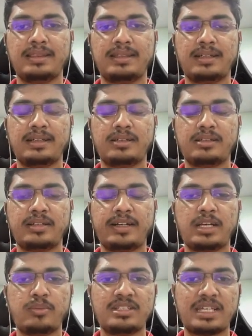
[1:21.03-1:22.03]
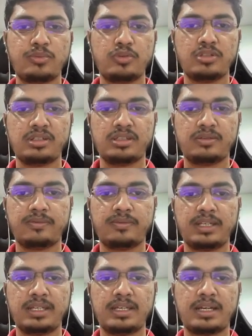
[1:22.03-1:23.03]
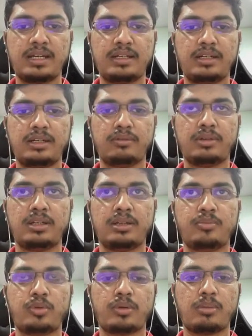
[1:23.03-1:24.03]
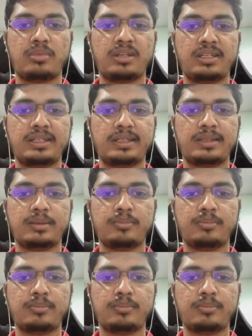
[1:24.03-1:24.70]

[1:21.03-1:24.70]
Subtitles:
database I'm using is free, and it will probably